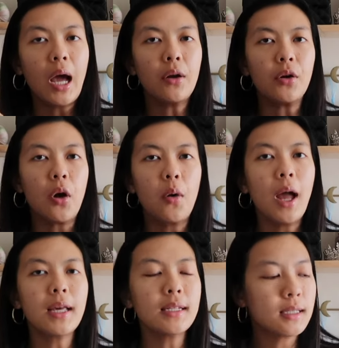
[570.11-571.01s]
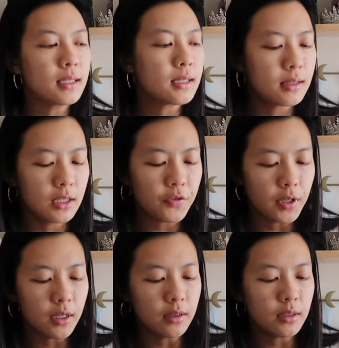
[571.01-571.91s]
don't know, I guess it's
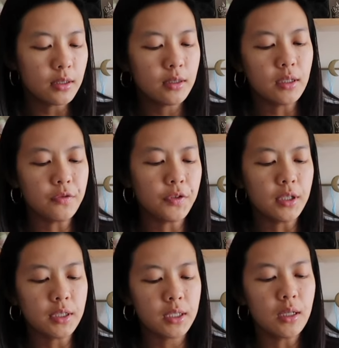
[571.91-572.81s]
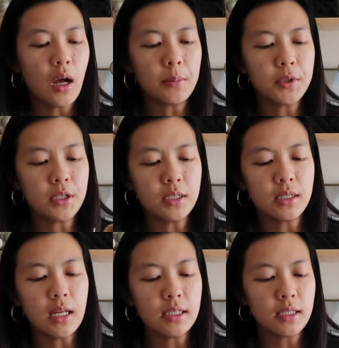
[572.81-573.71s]
different options
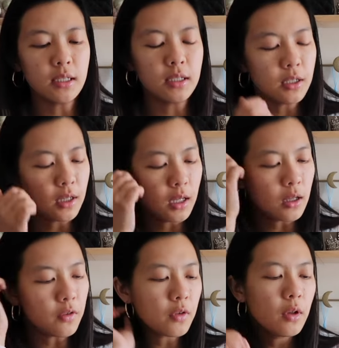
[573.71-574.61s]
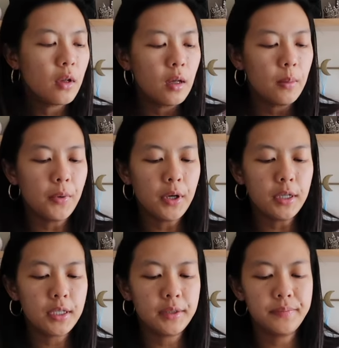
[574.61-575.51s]
I still need to think of.
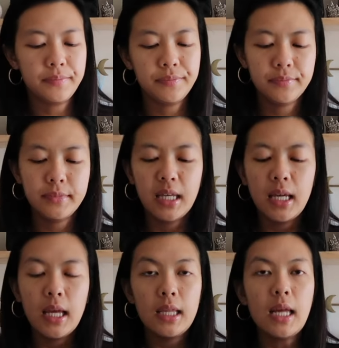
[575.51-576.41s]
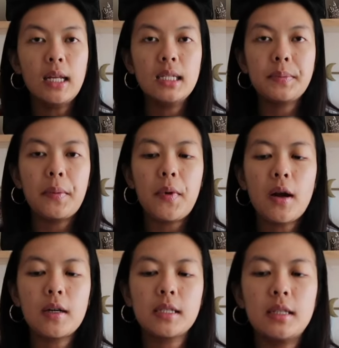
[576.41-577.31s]
But that is my
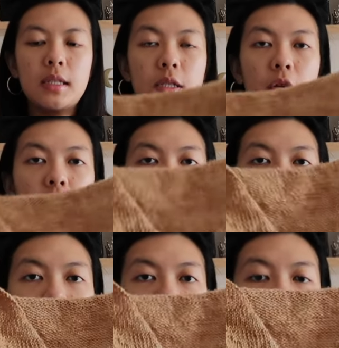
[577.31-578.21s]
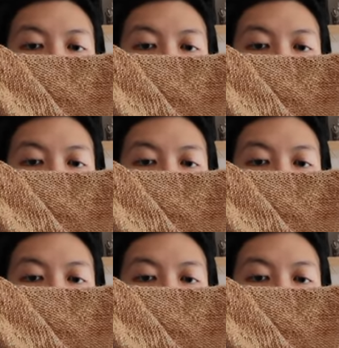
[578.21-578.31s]
progress on this so far.